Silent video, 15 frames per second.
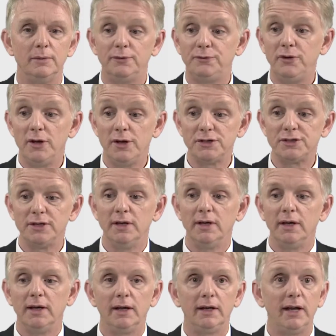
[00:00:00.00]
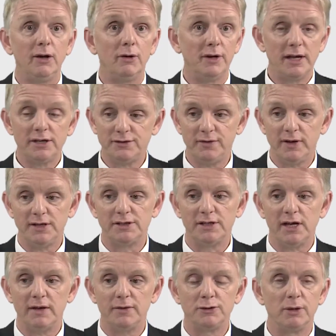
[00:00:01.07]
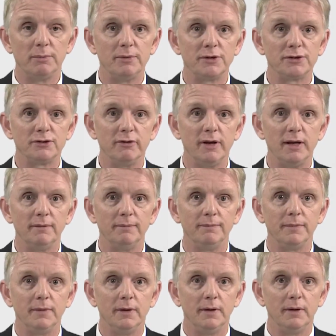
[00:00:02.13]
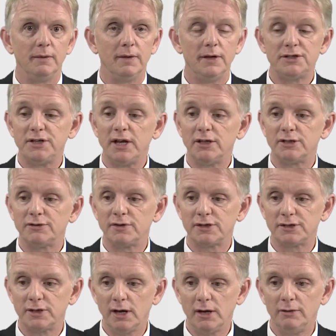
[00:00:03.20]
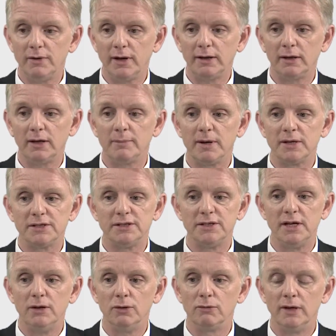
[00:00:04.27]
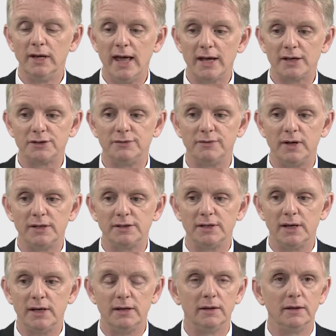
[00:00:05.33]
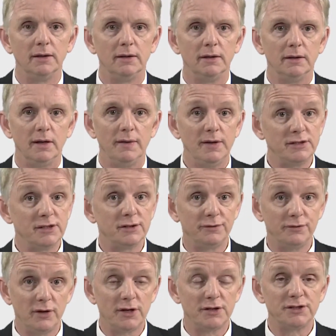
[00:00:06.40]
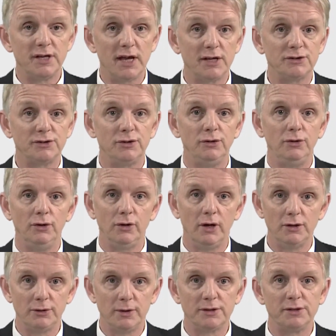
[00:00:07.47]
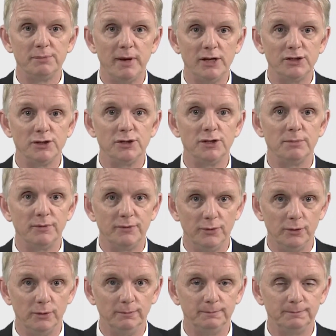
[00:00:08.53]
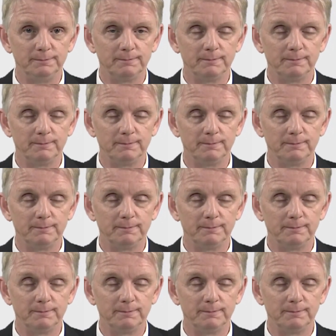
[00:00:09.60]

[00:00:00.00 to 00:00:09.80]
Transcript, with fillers: But first, click on SVC at the top of the screen. This stands for slow vital capacity or relaxed VC, and this is the first test you're going to ask the patient to perform.